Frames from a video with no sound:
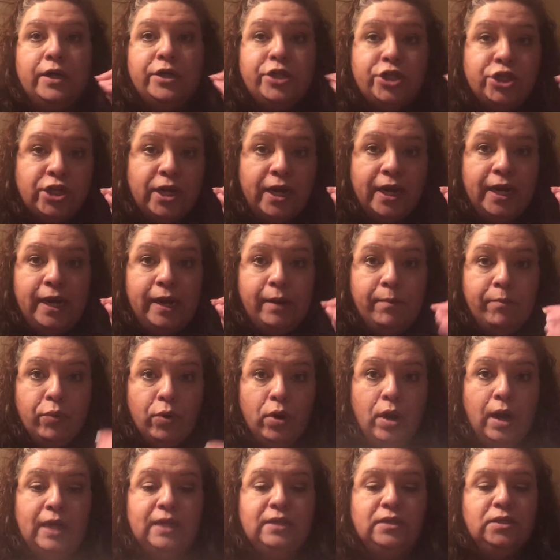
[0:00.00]
a shiny
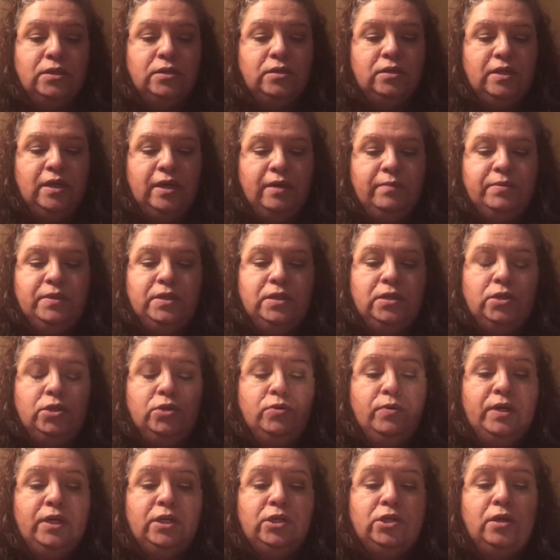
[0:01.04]
bronzer type
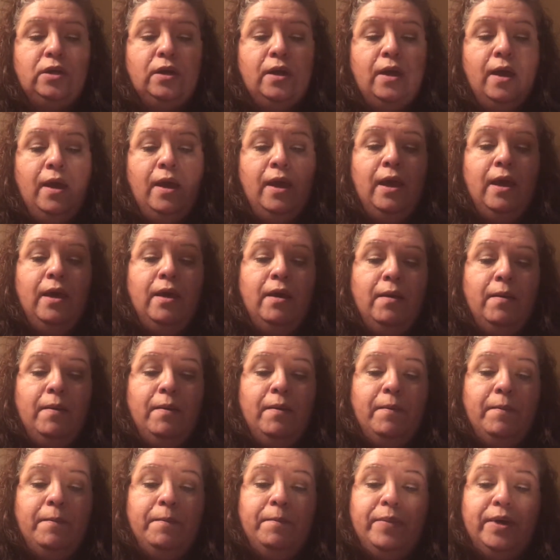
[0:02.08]
situation,
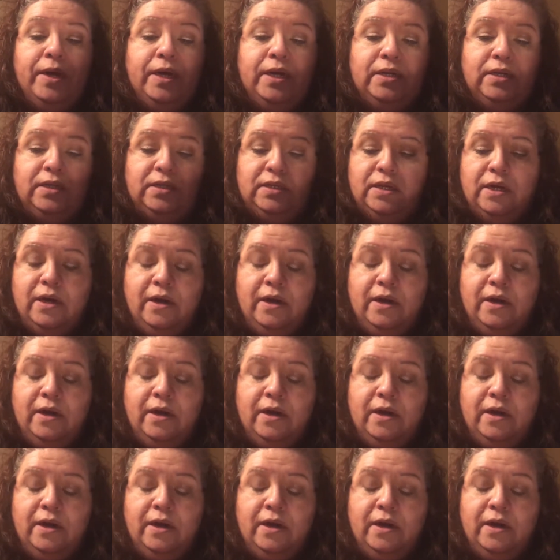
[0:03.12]
but